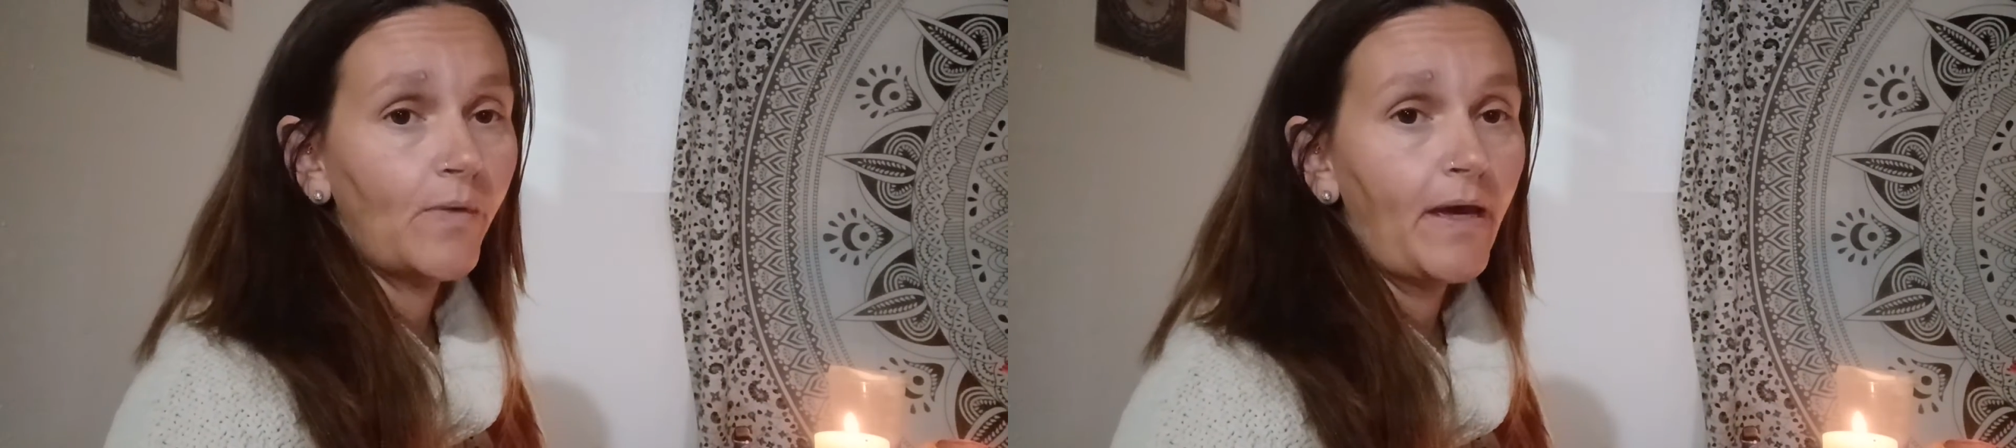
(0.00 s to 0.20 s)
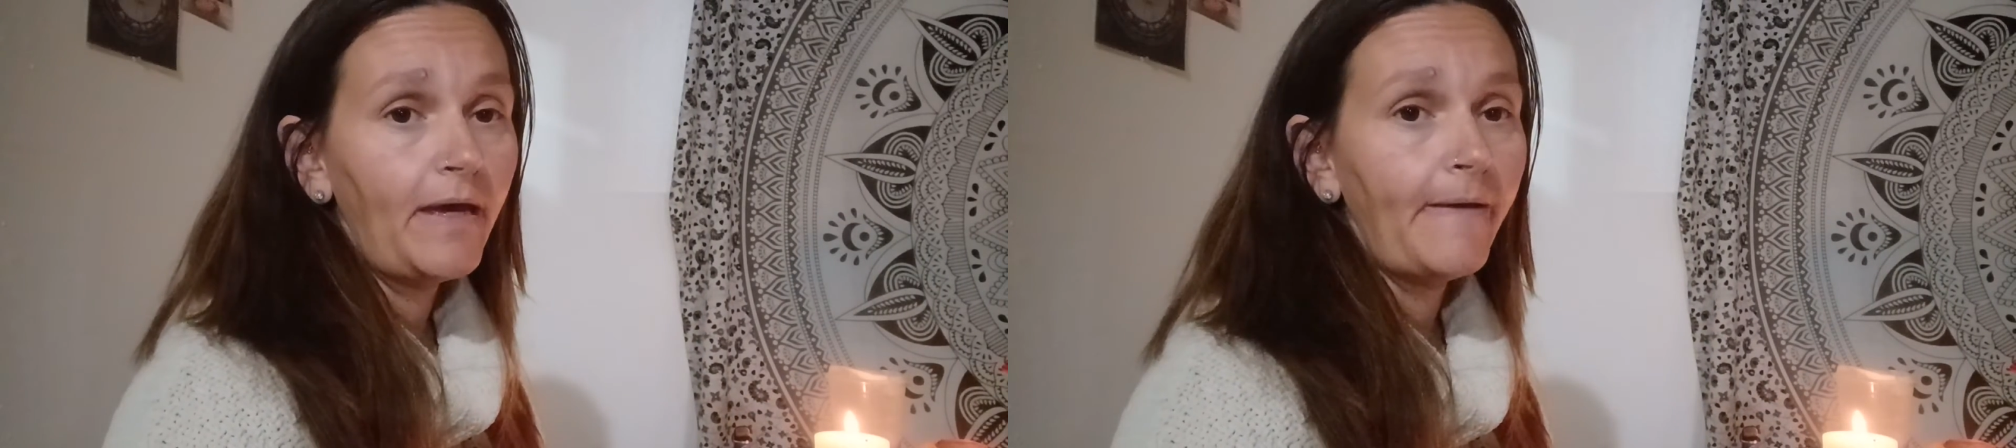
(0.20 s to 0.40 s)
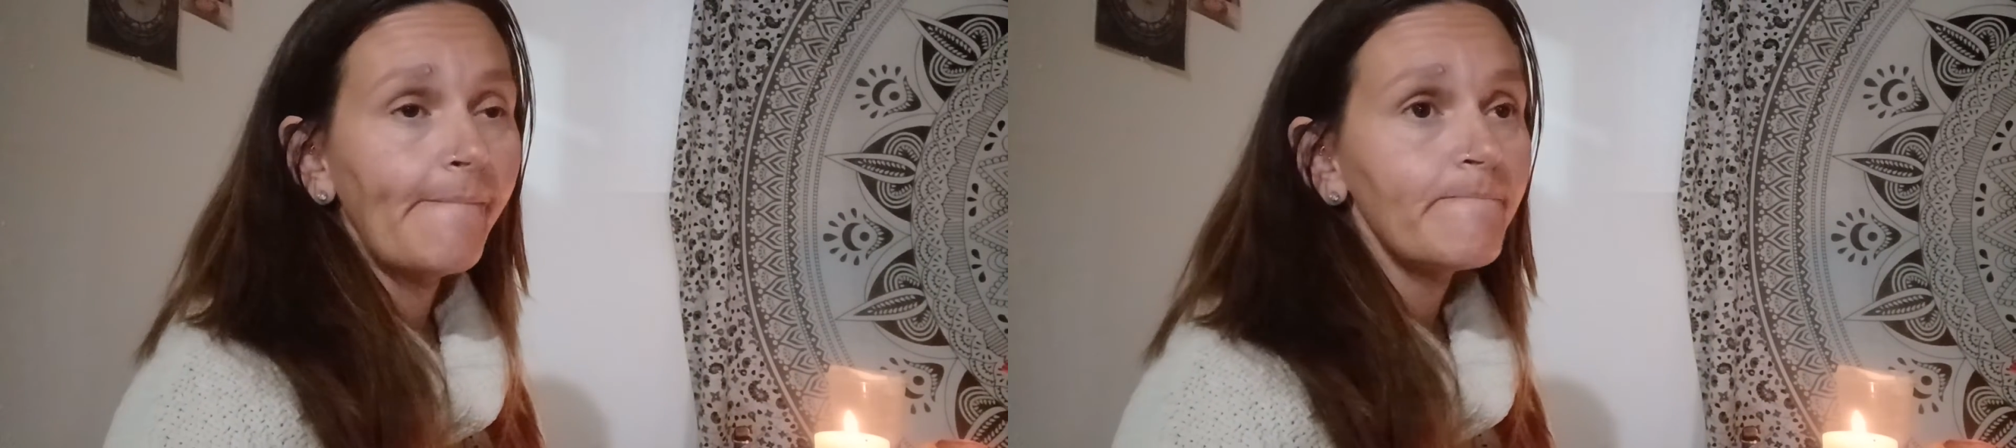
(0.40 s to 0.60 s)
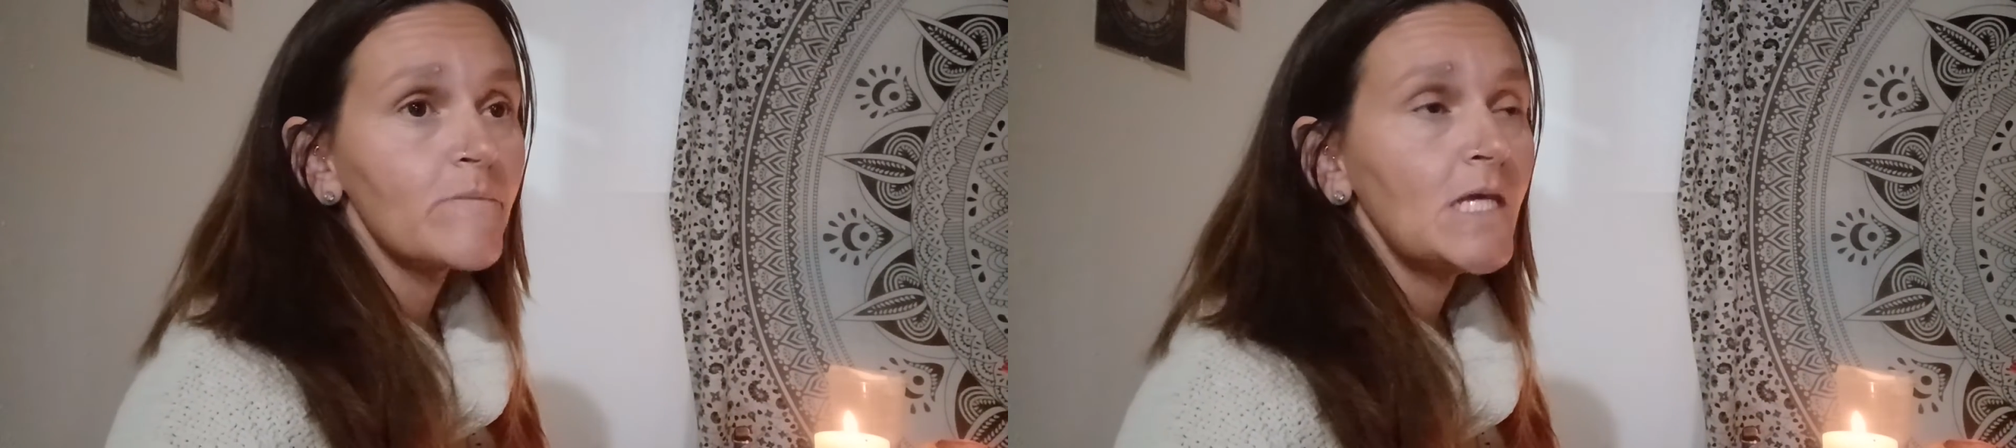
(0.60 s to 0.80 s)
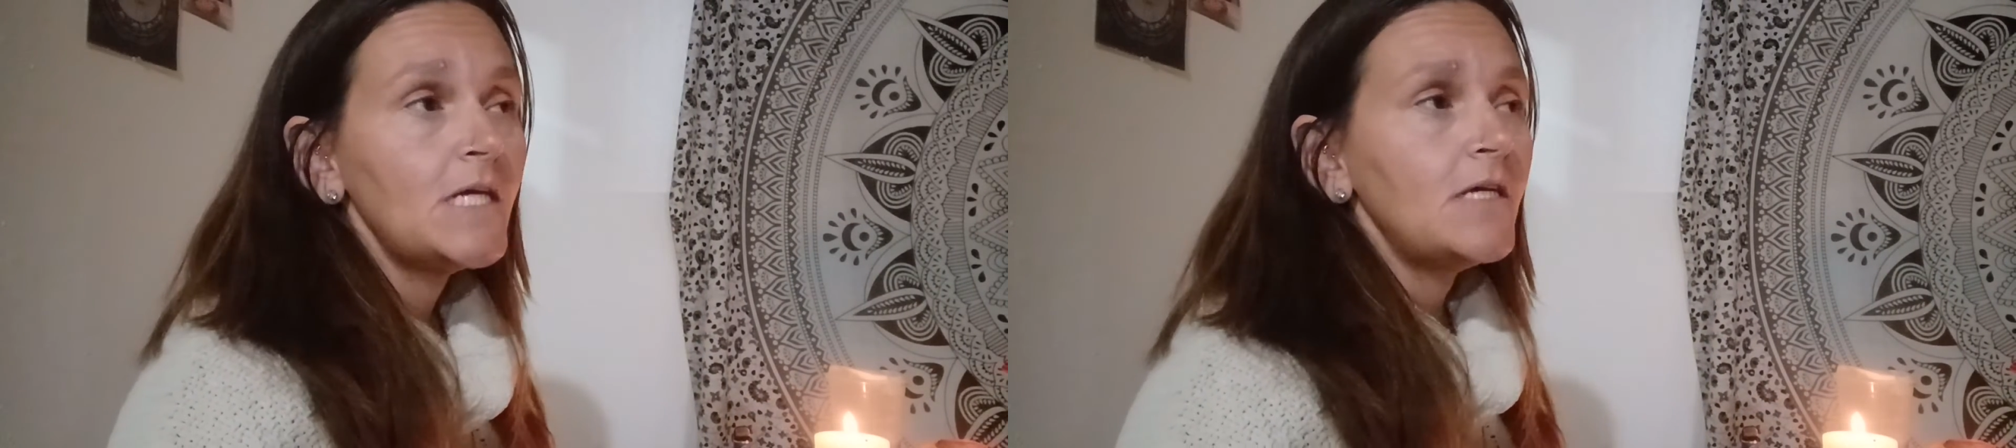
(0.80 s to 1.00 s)
Okay,
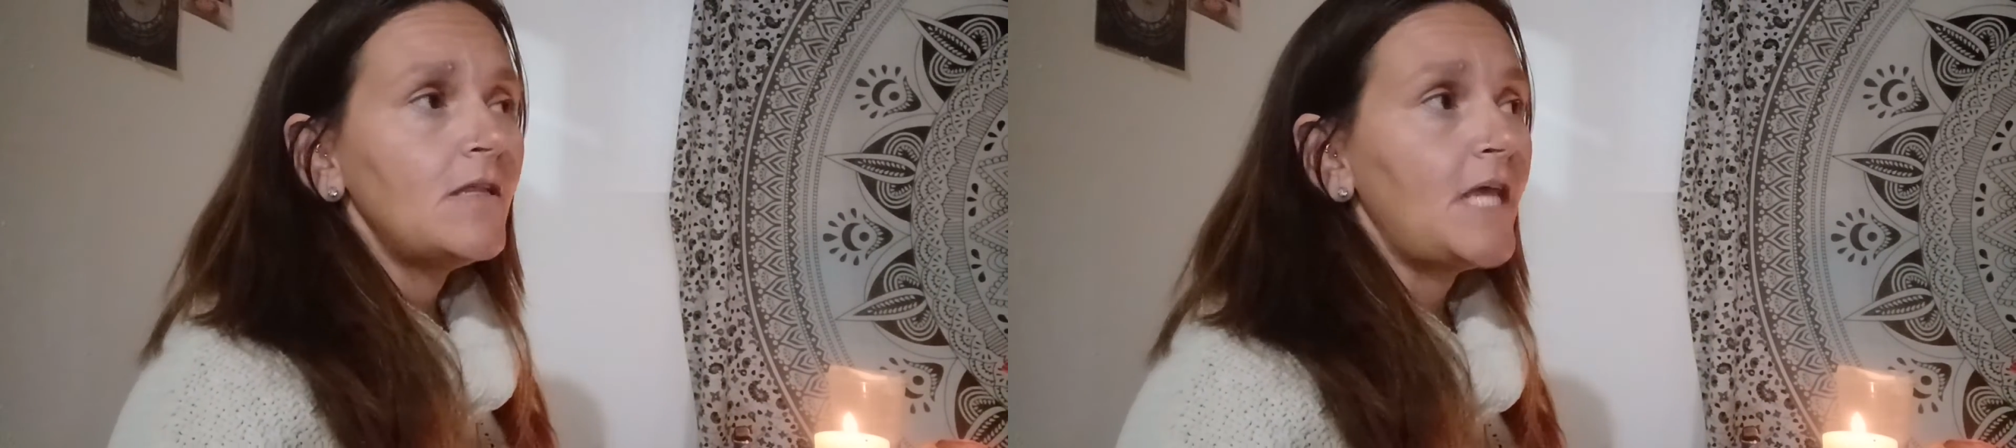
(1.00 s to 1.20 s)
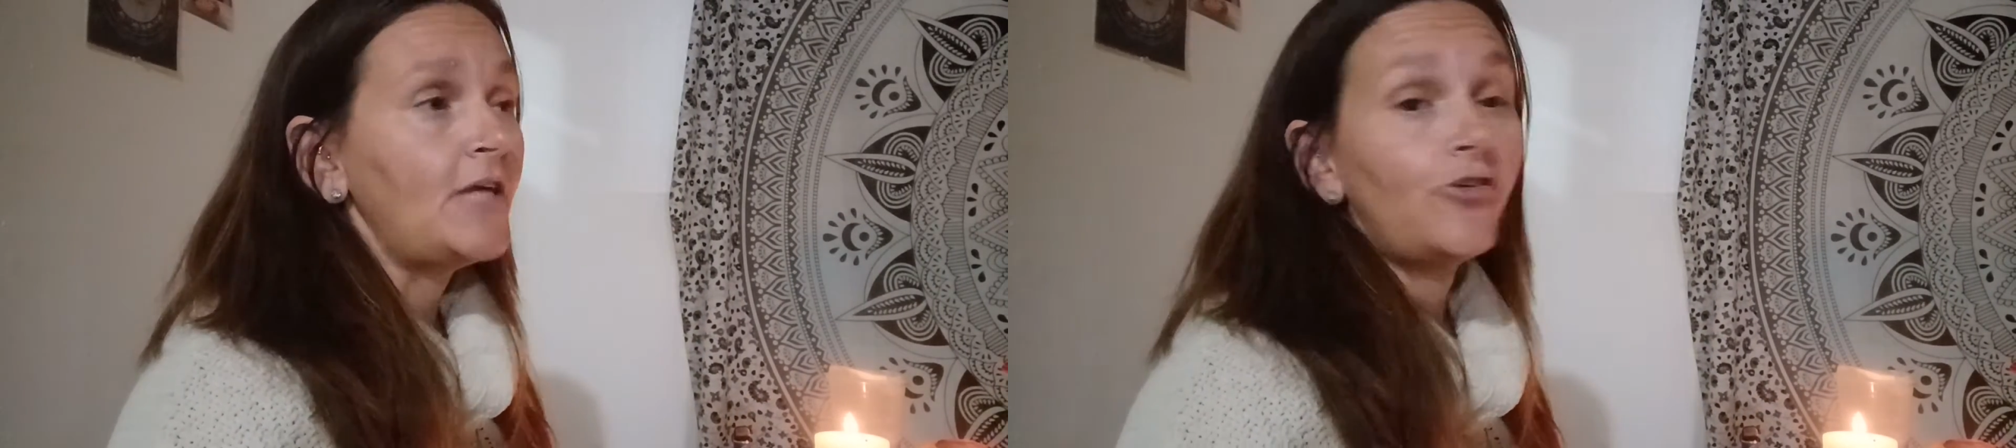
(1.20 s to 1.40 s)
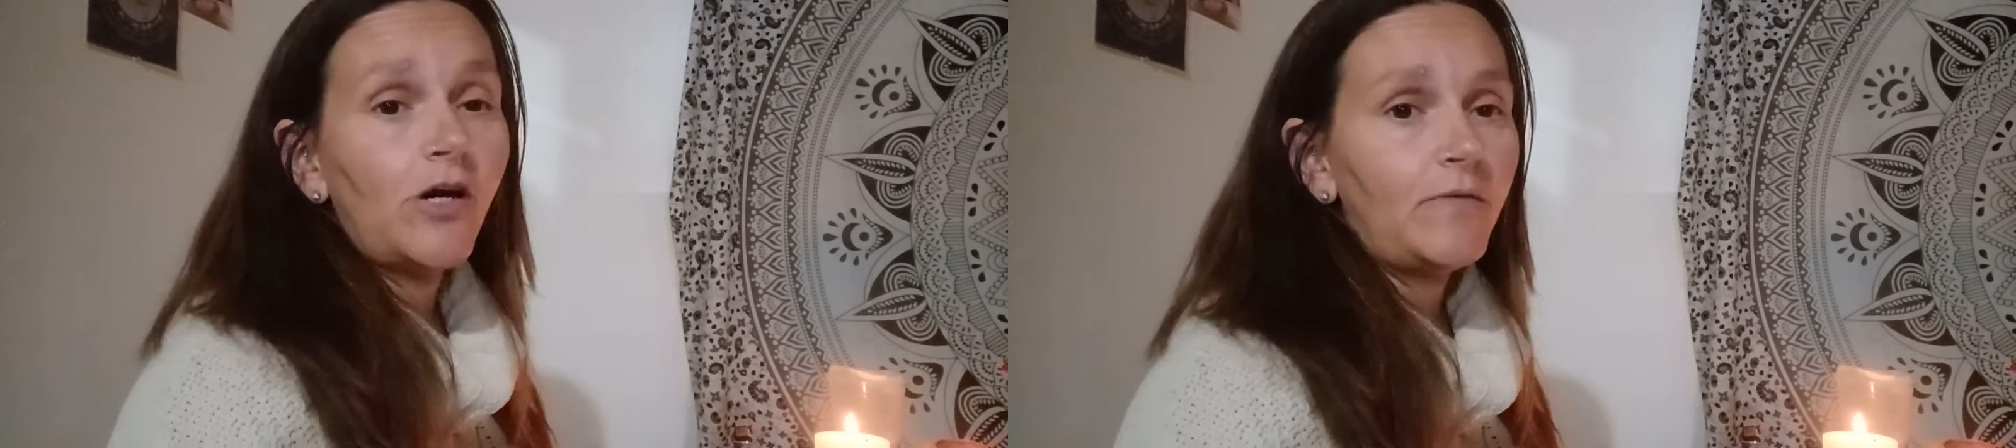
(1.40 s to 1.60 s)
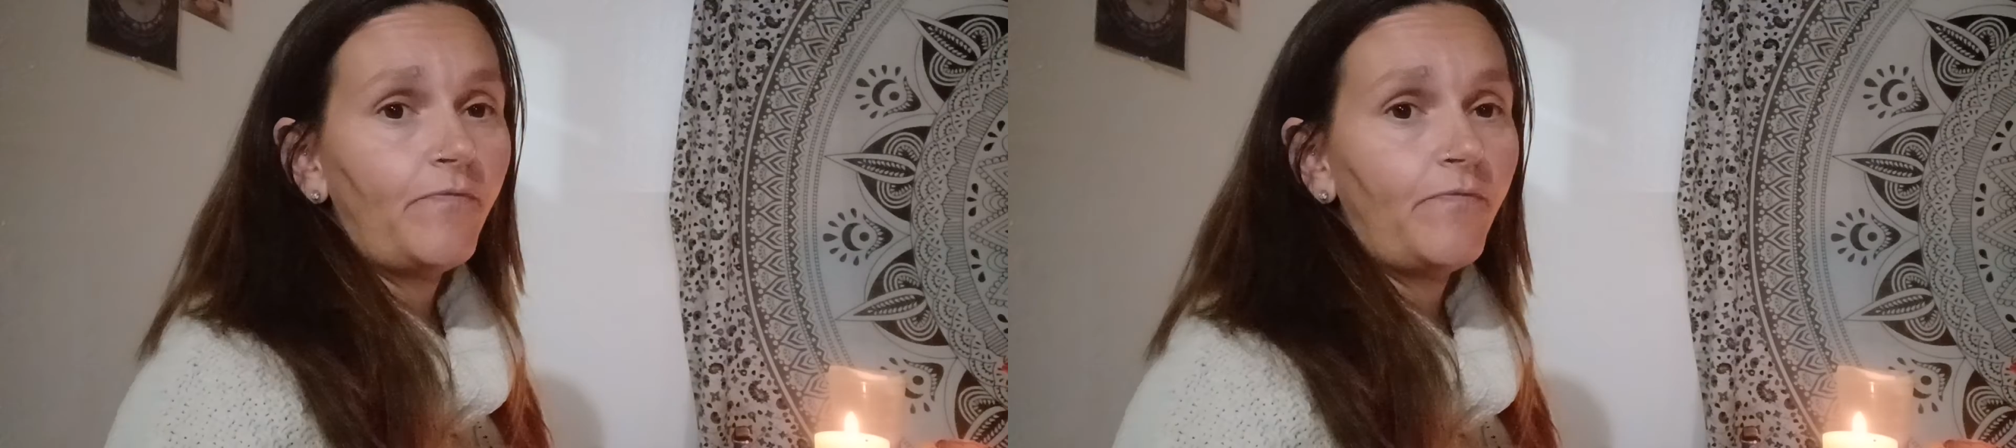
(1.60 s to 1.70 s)
and you're